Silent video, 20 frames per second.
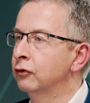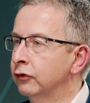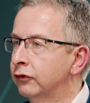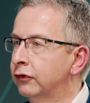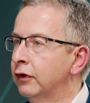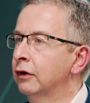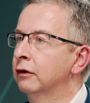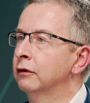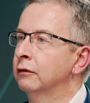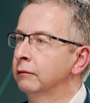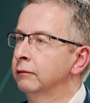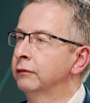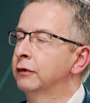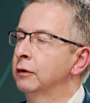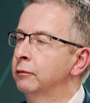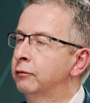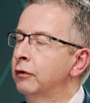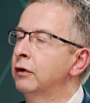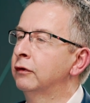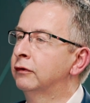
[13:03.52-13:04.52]
or so
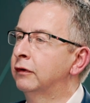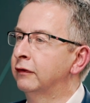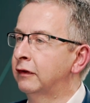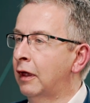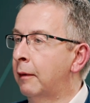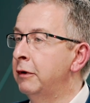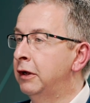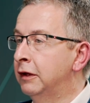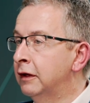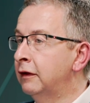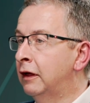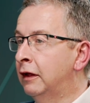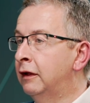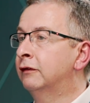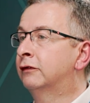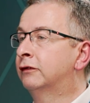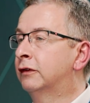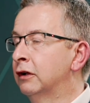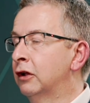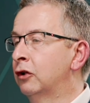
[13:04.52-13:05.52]
so process. I mean, it, it
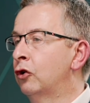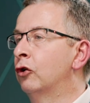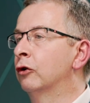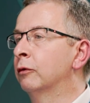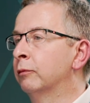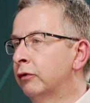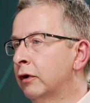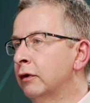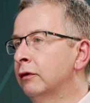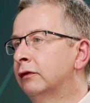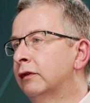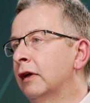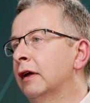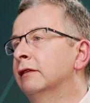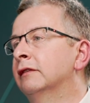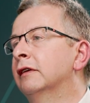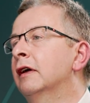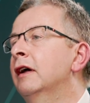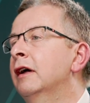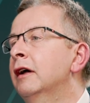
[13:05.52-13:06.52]
is still a long
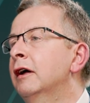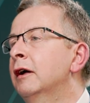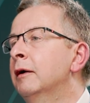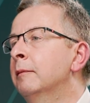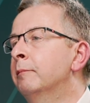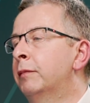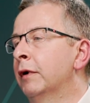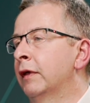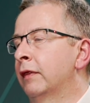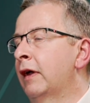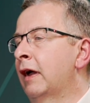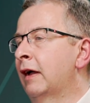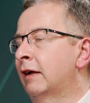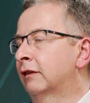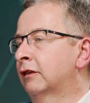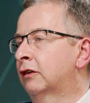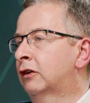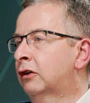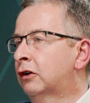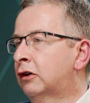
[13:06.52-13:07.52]
process, but
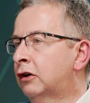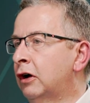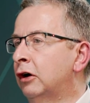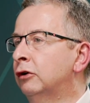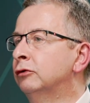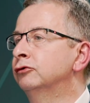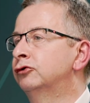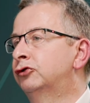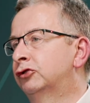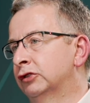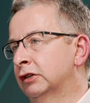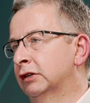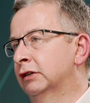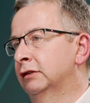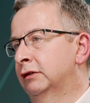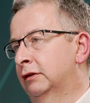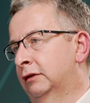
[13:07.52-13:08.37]
that culture